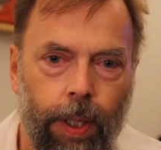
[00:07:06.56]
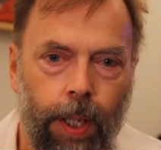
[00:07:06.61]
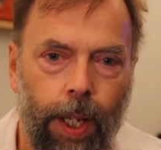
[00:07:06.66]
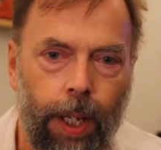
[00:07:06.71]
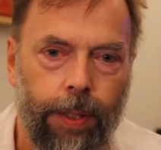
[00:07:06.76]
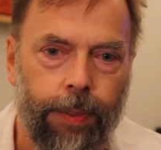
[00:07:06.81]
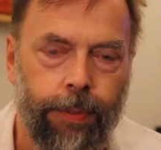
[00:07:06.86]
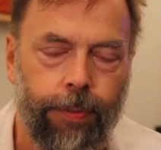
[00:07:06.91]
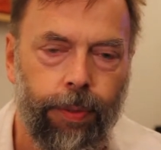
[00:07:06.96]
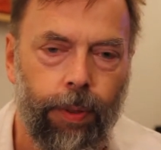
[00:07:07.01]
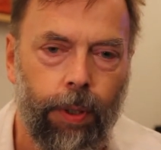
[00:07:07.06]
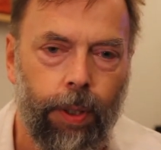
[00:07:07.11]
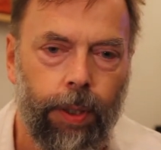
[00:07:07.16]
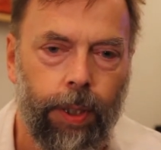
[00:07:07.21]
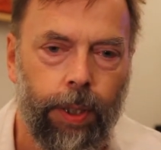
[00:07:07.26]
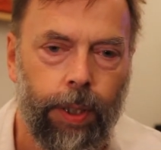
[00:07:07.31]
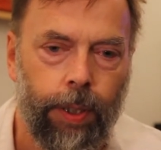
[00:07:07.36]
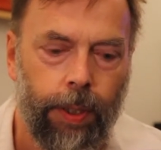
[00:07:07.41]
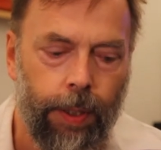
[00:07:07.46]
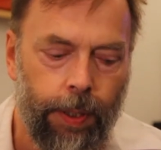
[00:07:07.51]
The last
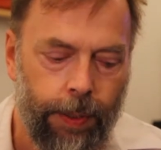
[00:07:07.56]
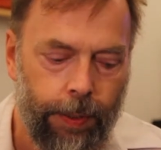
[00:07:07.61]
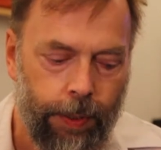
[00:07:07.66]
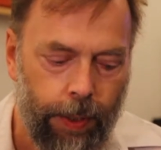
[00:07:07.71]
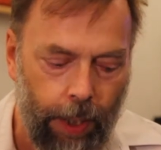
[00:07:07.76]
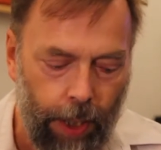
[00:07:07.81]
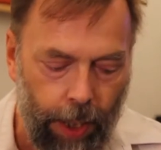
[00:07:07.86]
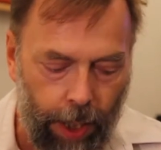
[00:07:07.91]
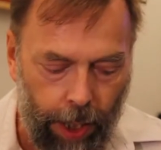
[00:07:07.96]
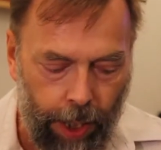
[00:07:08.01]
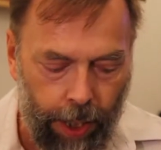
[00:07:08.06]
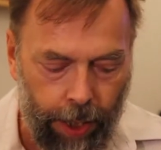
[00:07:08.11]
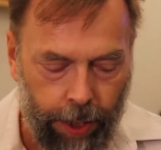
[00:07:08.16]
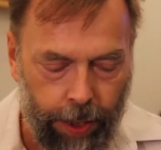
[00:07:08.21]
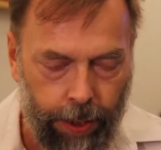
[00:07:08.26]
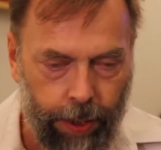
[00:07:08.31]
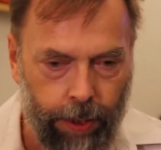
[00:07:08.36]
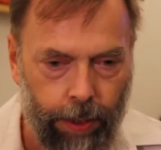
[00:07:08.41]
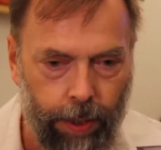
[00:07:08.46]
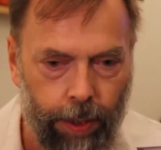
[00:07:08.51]
40 years,
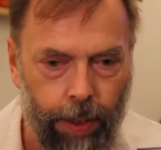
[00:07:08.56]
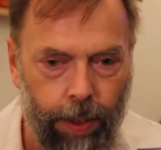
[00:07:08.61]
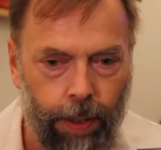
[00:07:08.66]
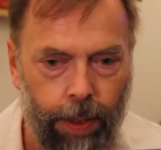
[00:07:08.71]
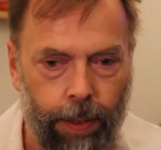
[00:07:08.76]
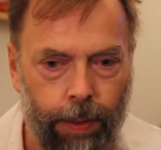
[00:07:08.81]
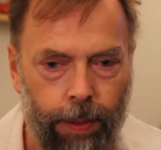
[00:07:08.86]
I